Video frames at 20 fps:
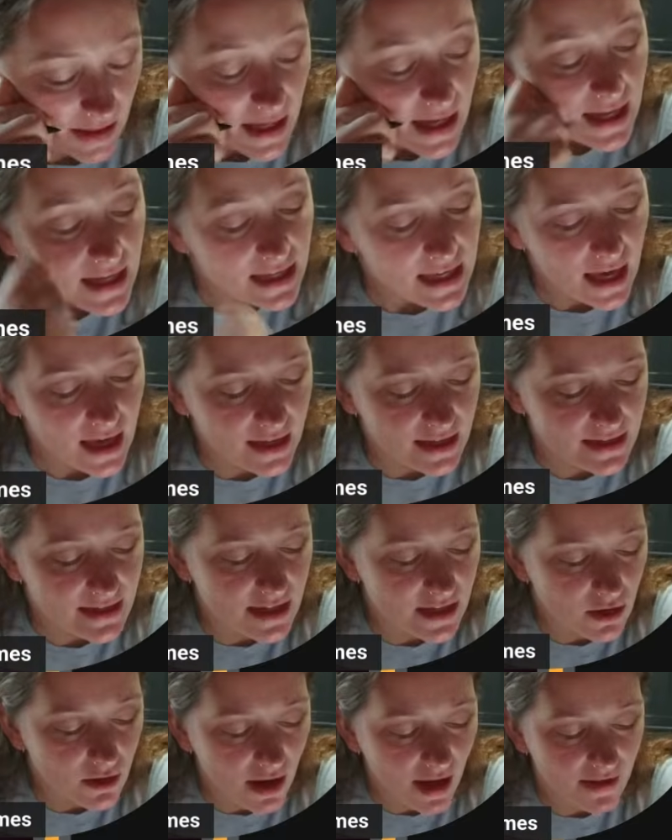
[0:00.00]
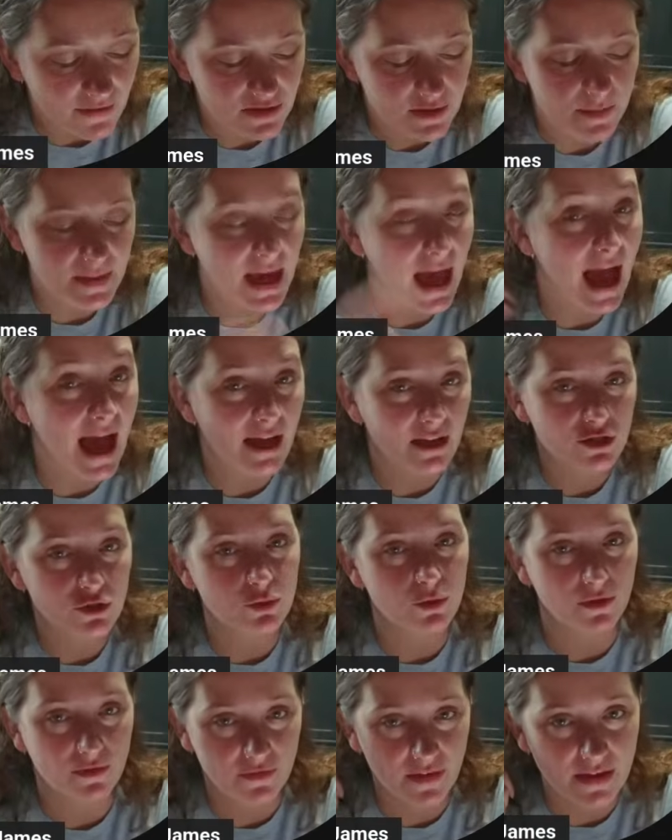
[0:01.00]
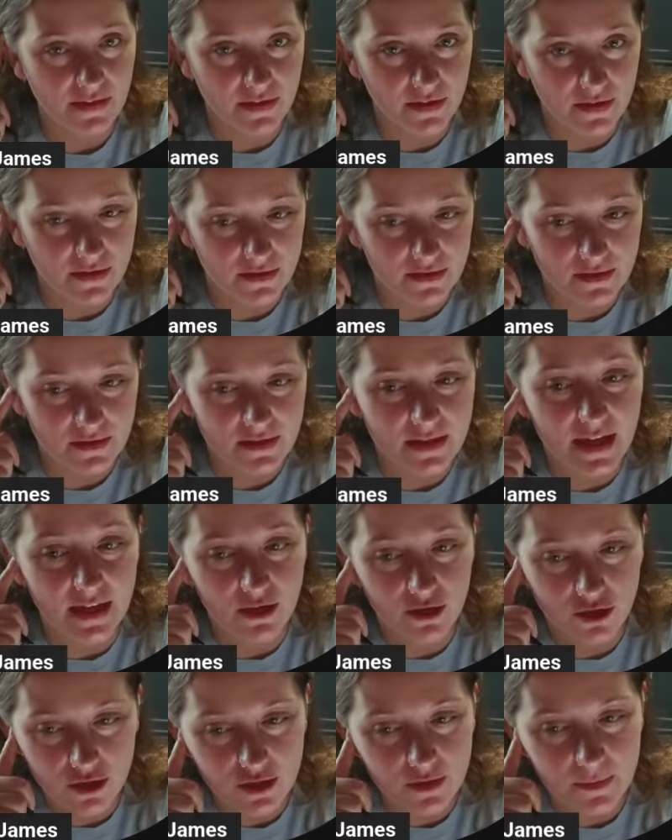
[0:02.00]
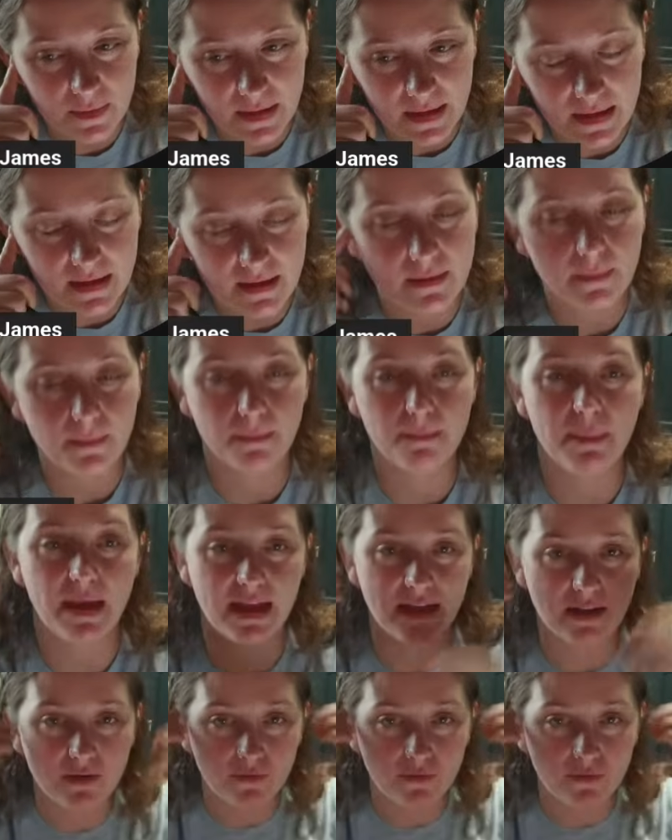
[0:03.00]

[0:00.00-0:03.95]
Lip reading: Yeah, because they don't have to be actual feathers. They could be made of